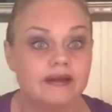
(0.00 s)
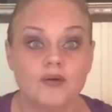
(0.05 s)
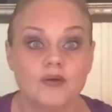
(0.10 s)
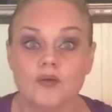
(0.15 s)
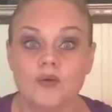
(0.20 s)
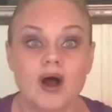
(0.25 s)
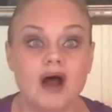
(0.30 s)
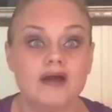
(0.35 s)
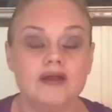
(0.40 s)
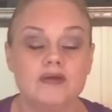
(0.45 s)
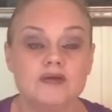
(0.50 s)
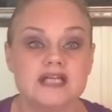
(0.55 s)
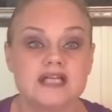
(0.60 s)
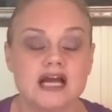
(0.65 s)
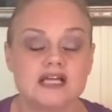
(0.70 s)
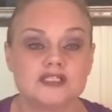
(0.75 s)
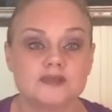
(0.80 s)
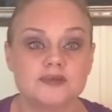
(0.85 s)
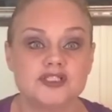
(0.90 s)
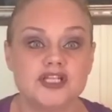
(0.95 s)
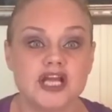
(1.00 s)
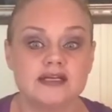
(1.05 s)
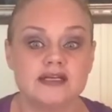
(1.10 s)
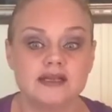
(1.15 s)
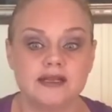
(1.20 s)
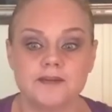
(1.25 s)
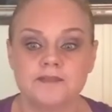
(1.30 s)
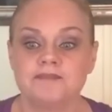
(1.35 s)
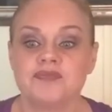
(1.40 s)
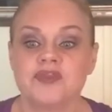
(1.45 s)
while he was astral
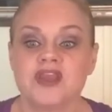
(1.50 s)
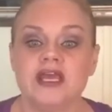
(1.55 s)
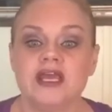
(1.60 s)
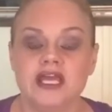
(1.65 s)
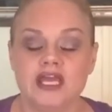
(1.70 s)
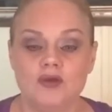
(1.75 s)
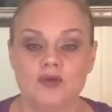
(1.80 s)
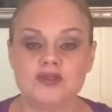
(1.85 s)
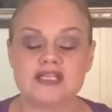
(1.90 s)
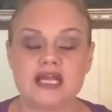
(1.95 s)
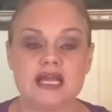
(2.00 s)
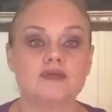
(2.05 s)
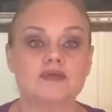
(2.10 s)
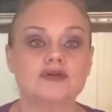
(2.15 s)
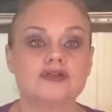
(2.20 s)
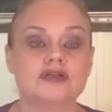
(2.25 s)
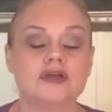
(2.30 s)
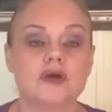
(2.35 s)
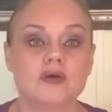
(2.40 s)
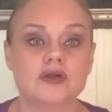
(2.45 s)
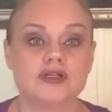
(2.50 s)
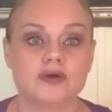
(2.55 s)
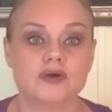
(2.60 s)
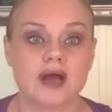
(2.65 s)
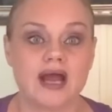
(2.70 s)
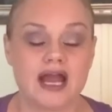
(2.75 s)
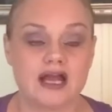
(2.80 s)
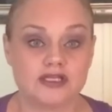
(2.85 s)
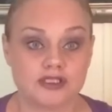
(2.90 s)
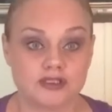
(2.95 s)
projecting. He was able to go into an
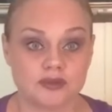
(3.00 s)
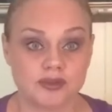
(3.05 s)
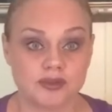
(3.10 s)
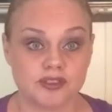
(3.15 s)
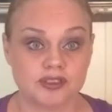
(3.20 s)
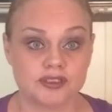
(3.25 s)
astral